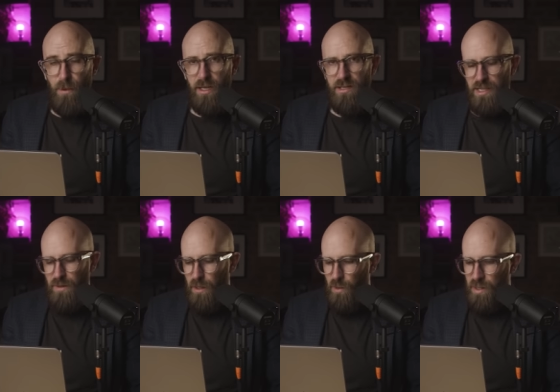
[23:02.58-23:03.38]
apologize
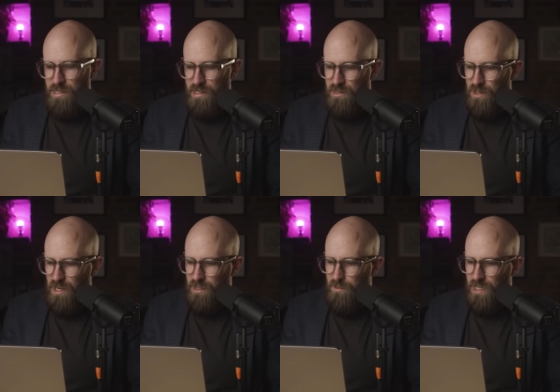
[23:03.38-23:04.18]
for the long-winded
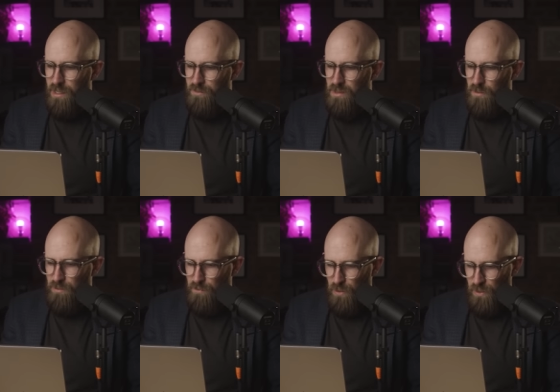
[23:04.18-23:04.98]
introduction, but here comes
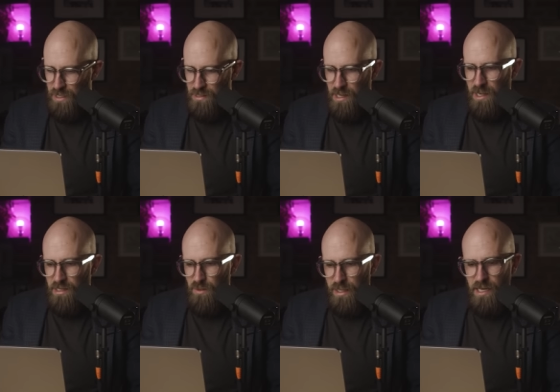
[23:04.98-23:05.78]
my point.
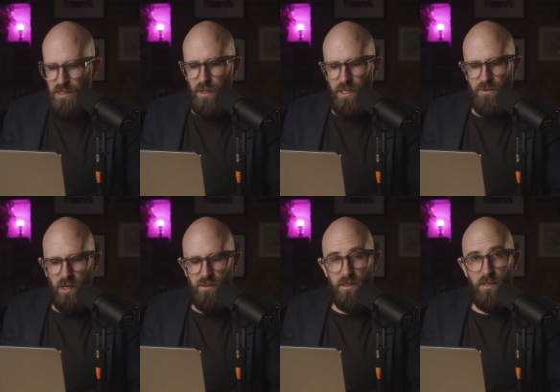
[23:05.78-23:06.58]
To identify a
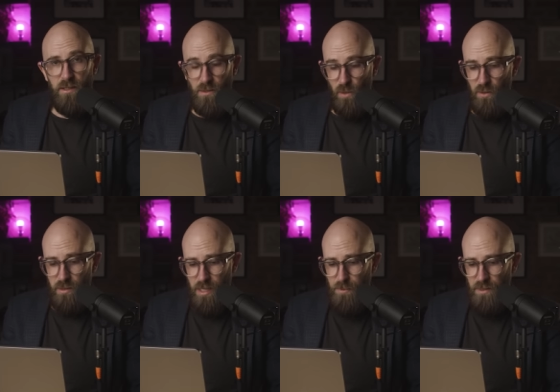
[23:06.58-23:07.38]
drug that cures
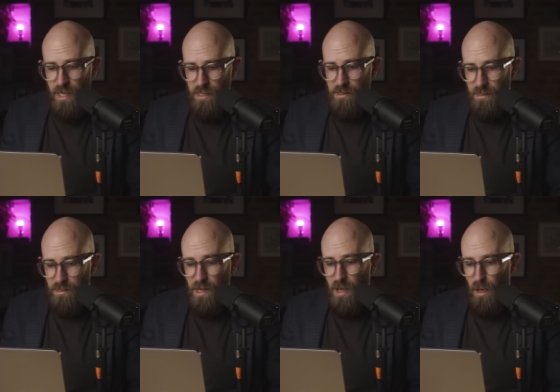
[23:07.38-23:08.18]
all types of
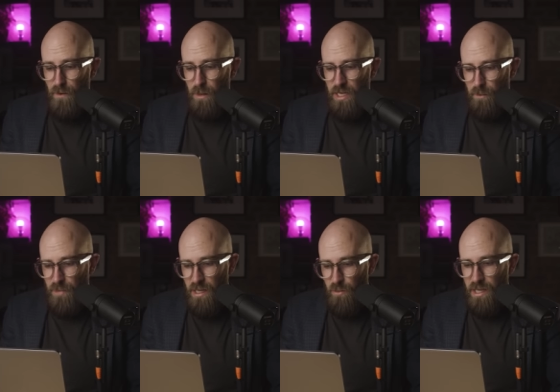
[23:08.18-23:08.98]
cancers, a pharma
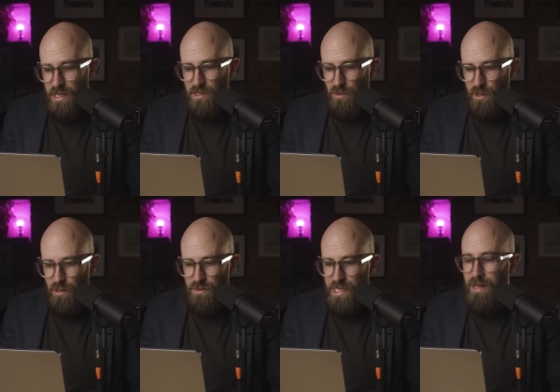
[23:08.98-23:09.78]
company would need to
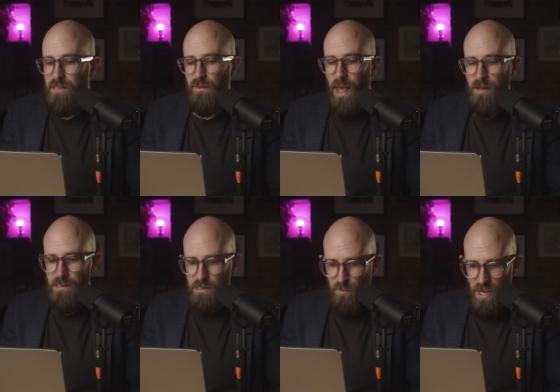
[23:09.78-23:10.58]
recruit tens of
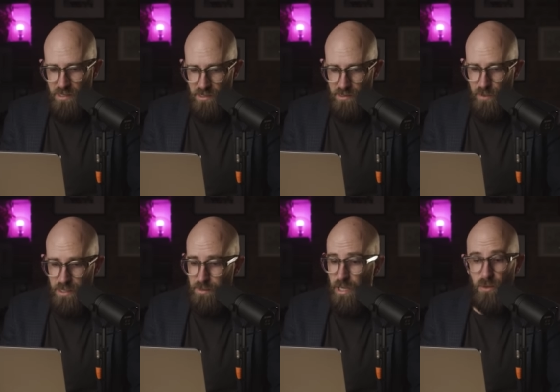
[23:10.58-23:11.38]
thousands of patients
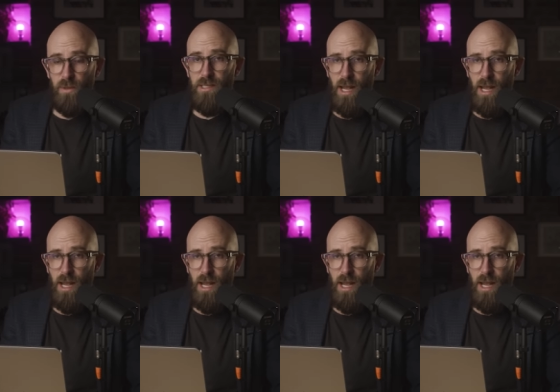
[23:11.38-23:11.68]
afflicted by all